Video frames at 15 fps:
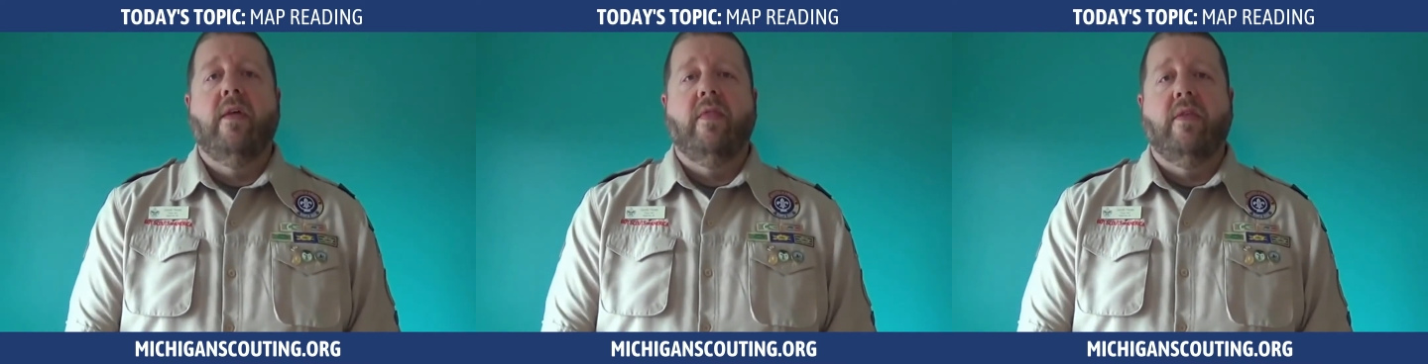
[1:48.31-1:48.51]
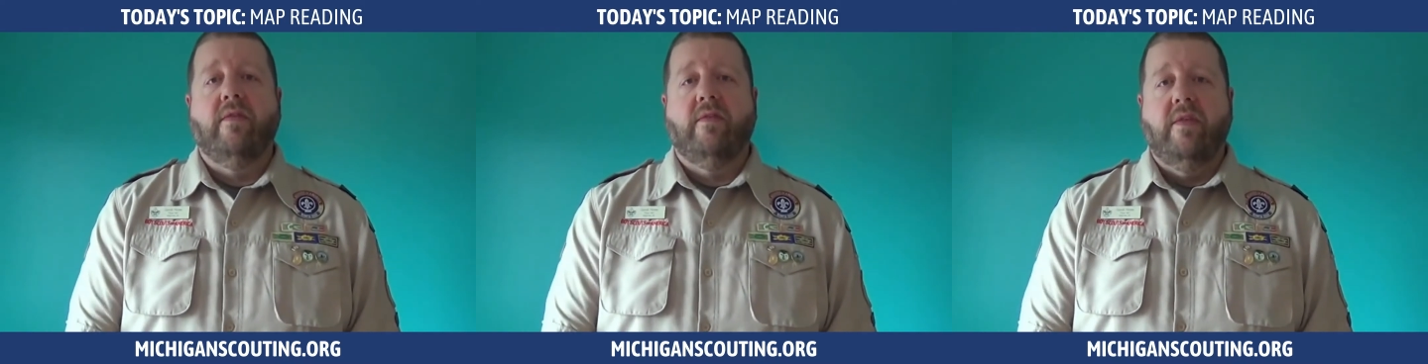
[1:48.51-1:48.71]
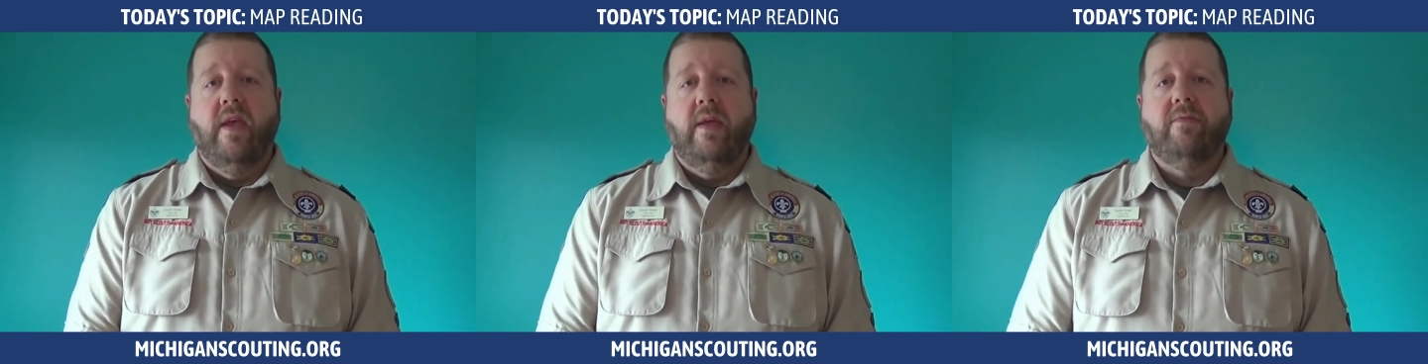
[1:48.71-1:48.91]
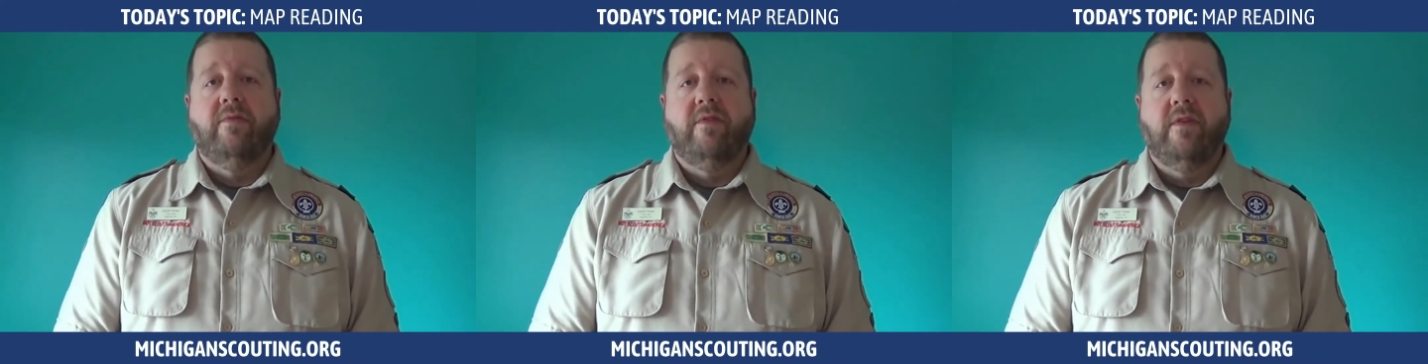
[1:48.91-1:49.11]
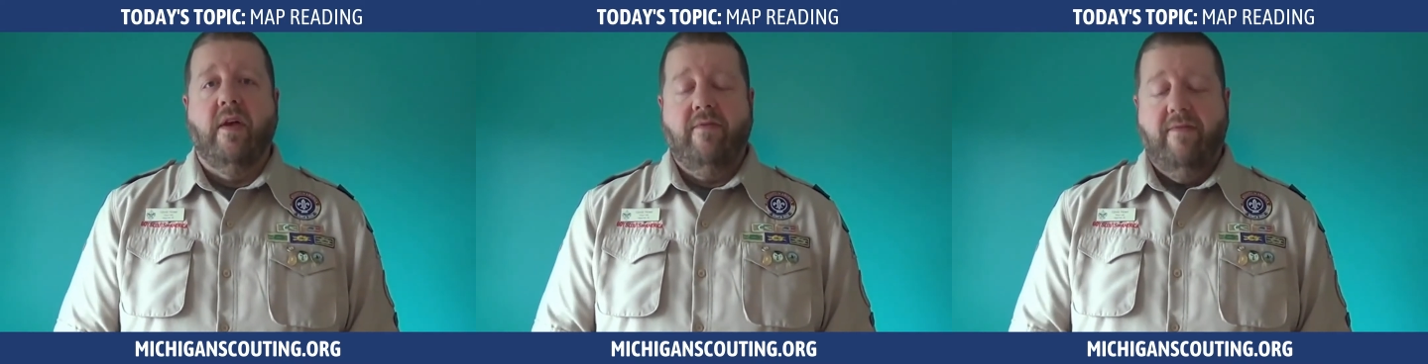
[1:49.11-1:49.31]
the same
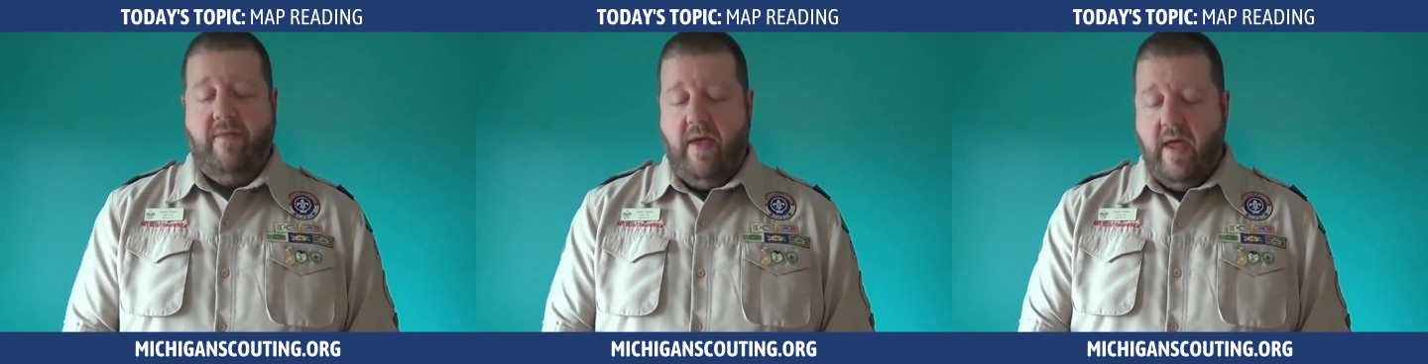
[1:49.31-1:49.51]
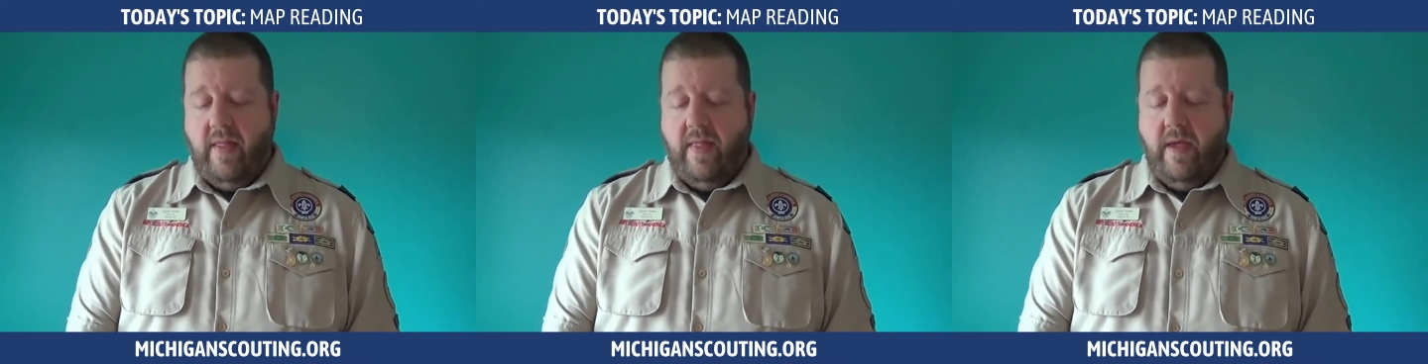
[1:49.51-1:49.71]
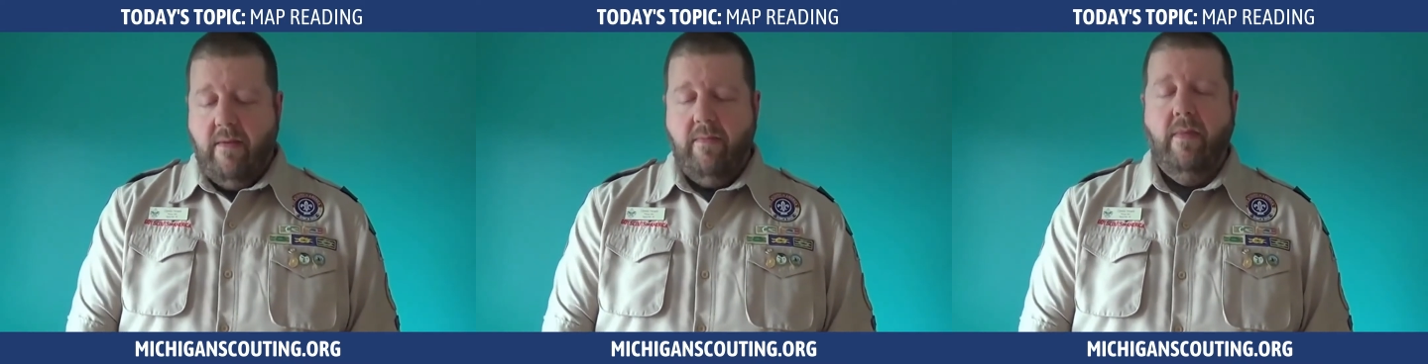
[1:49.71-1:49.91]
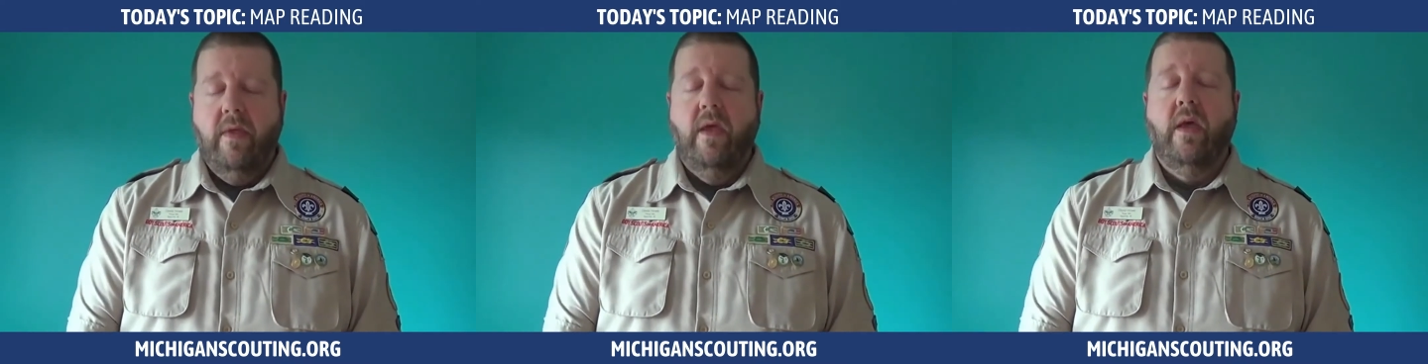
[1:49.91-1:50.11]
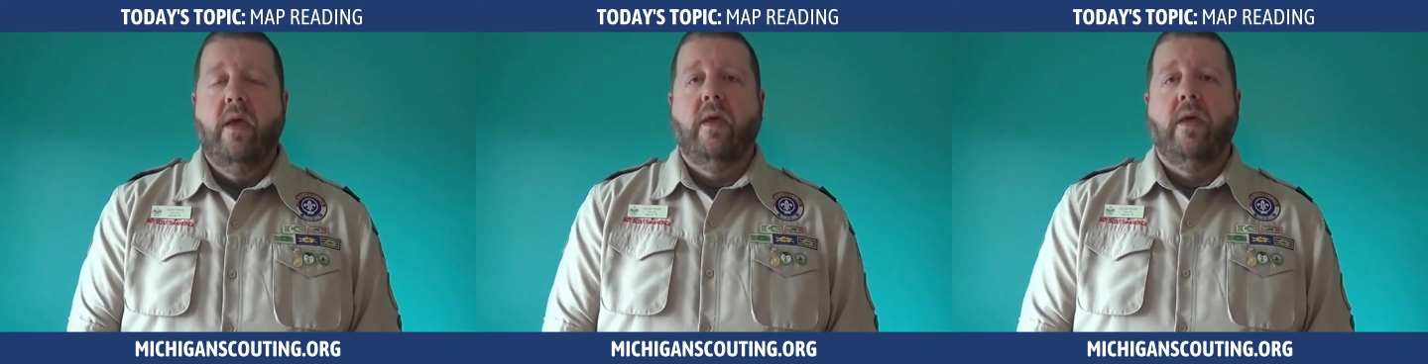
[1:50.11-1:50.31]
stuff on them
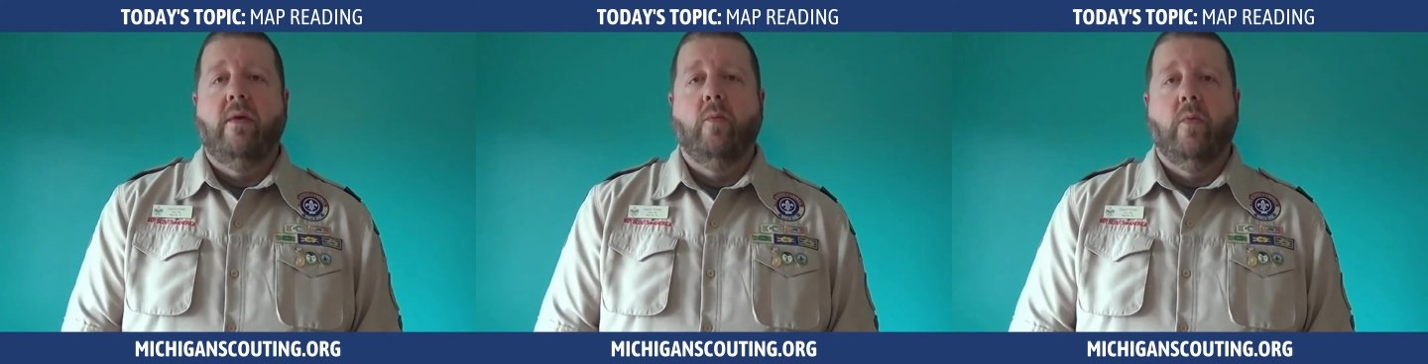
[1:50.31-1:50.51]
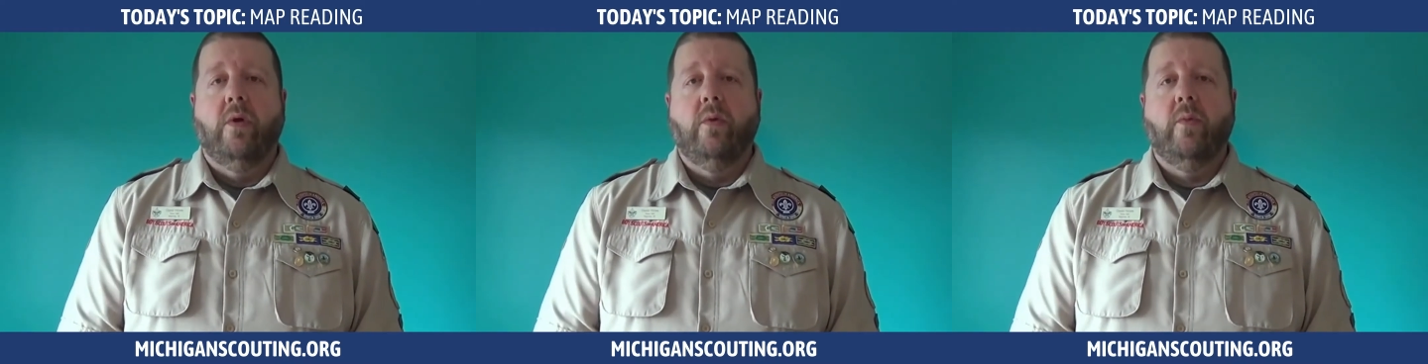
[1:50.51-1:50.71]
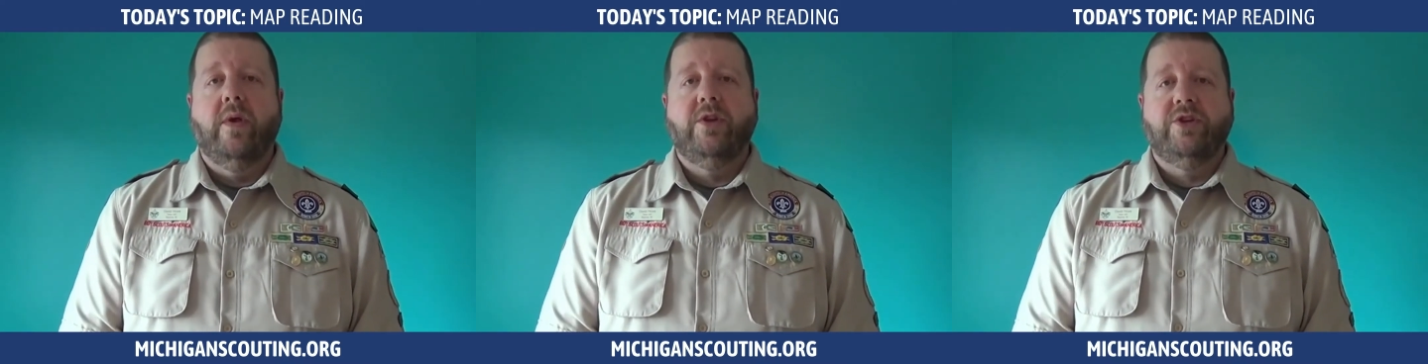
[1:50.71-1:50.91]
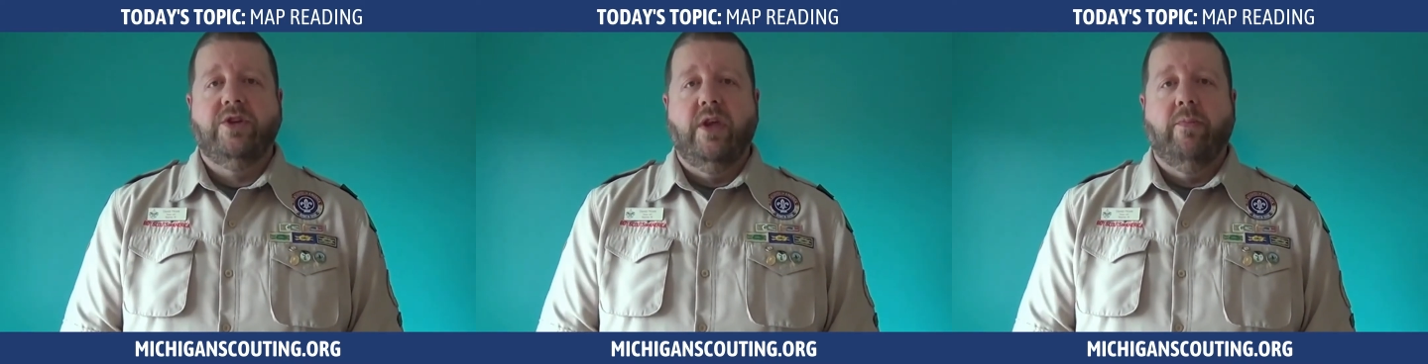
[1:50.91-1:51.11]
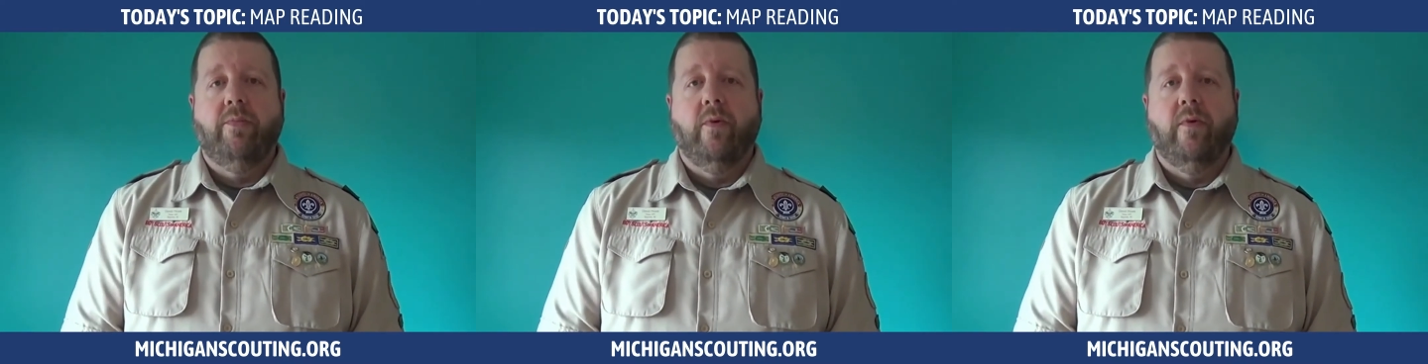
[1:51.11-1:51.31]
in one way,
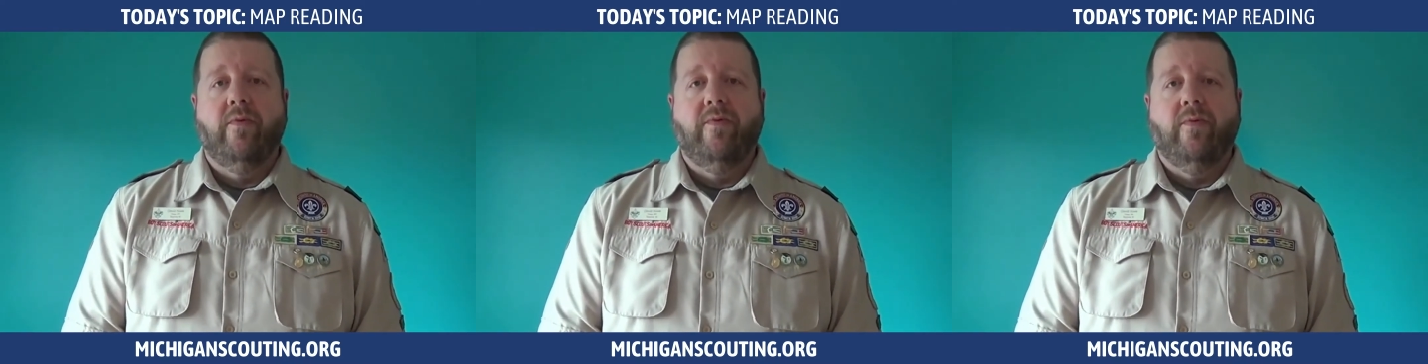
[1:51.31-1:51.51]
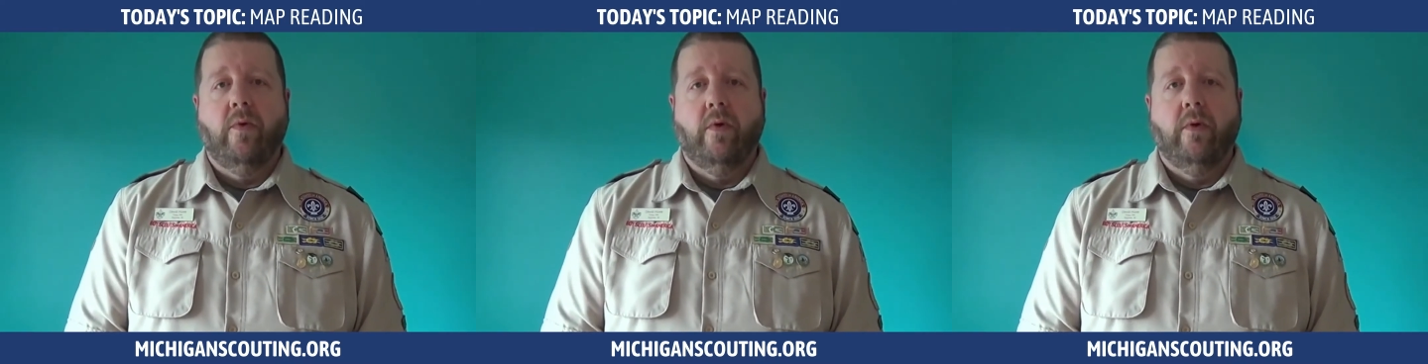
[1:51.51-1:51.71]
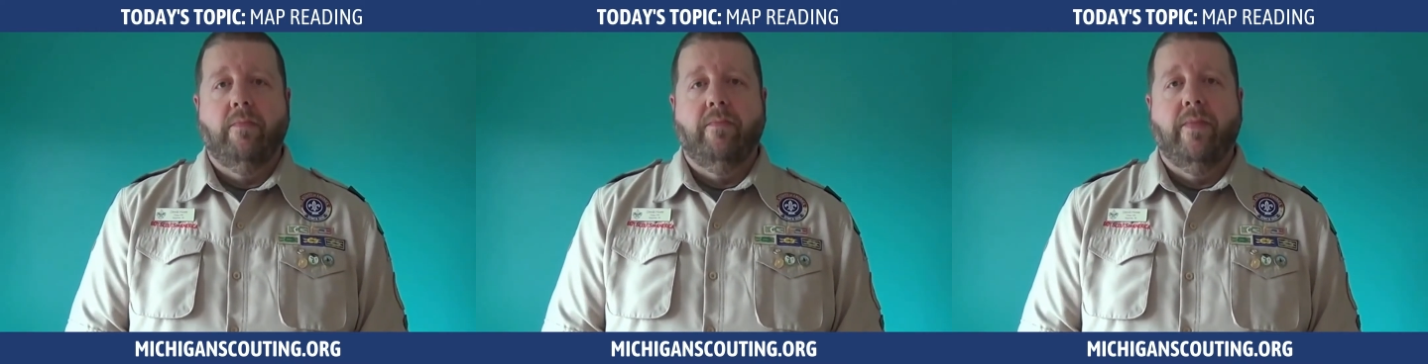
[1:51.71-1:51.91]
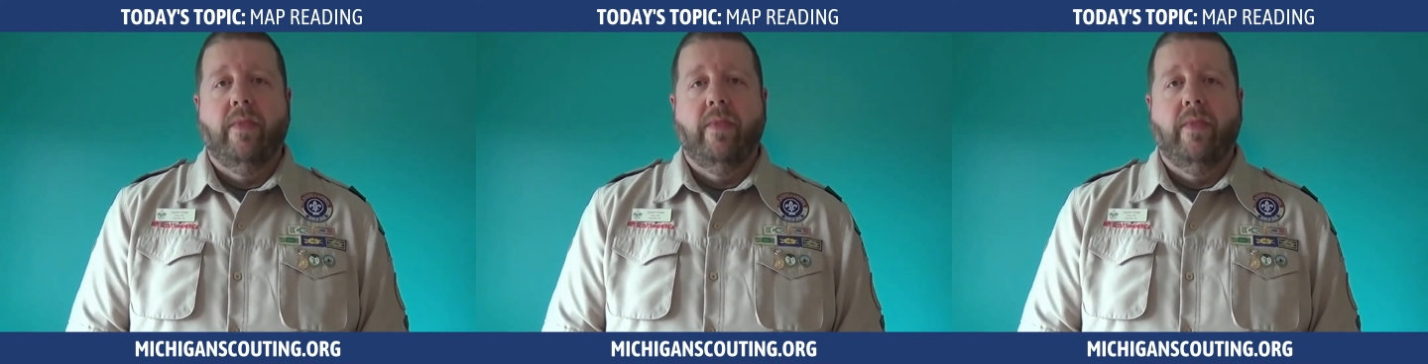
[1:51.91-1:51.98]
shape, or form.